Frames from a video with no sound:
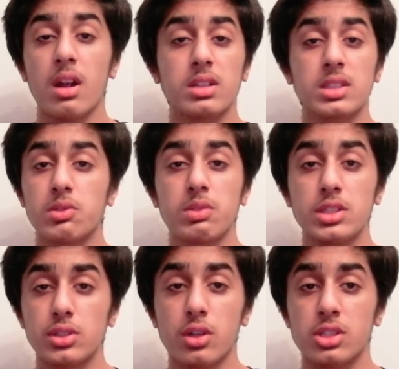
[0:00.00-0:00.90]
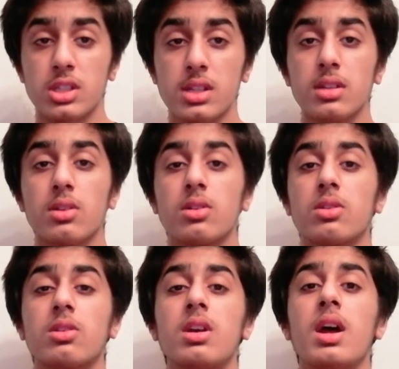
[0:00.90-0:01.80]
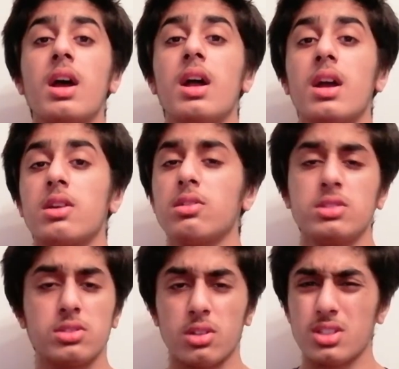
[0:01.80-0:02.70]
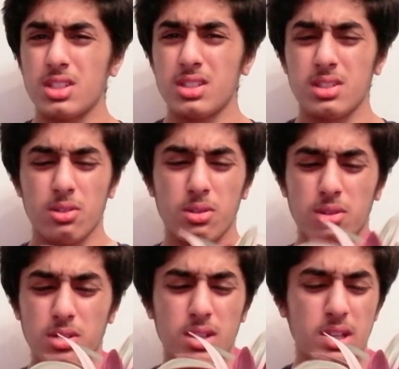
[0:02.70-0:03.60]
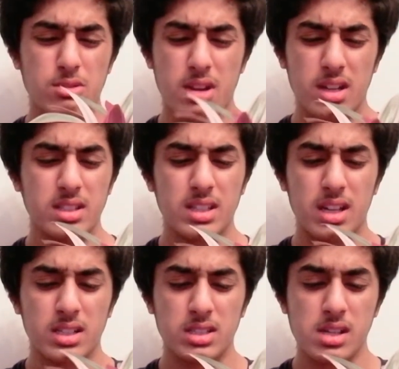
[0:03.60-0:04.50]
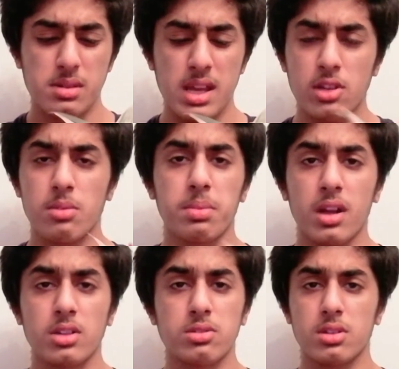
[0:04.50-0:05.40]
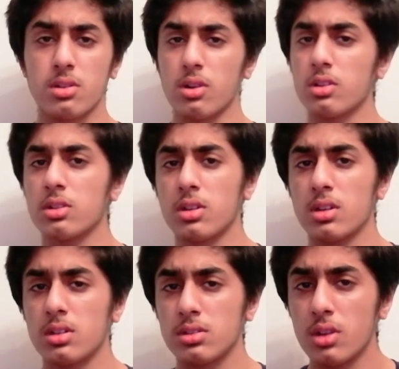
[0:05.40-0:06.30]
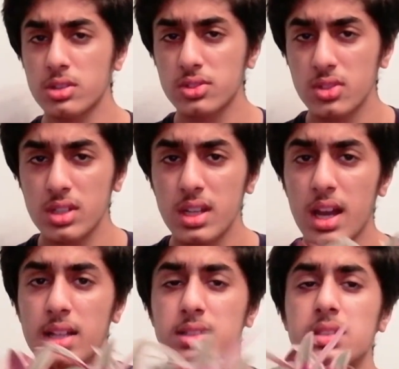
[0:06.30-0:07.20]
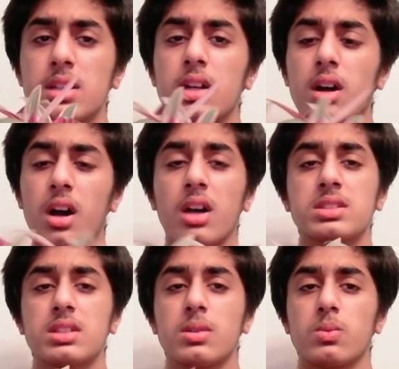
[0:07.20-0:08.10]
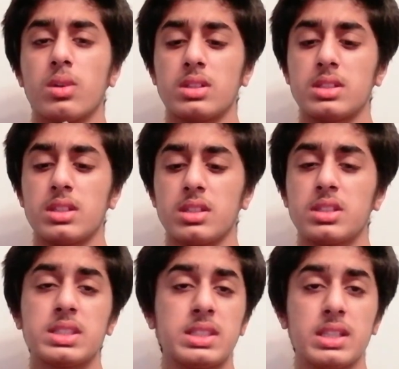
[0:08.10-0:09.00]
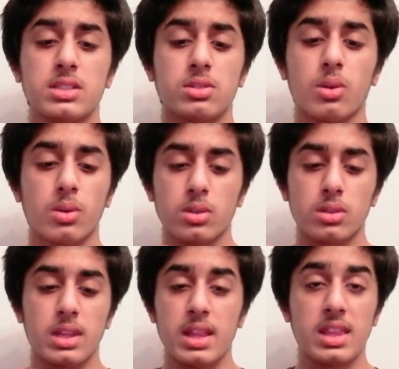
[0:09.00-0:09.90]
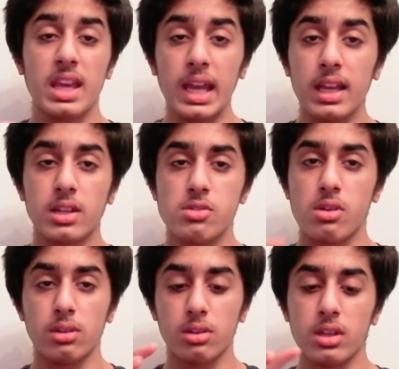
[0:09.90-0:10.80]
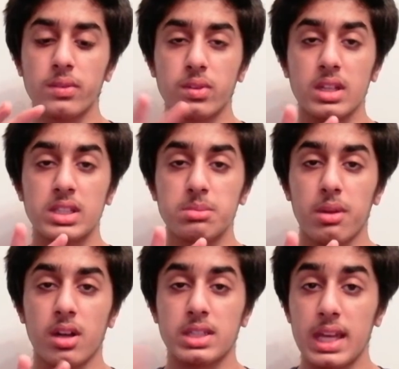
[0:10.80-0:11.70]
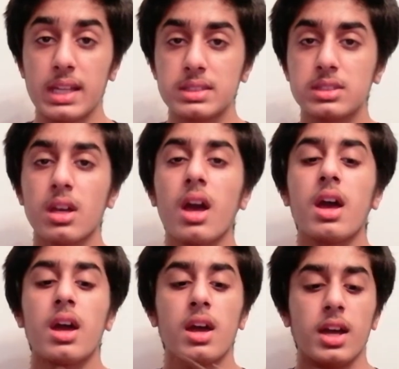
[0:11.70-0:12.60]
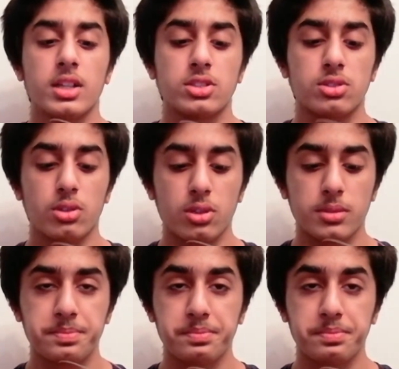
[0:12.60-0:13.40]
just research it, or you can actually take your plant to the local nursery and ask what the disease or the thing you're looking for in this plant is. So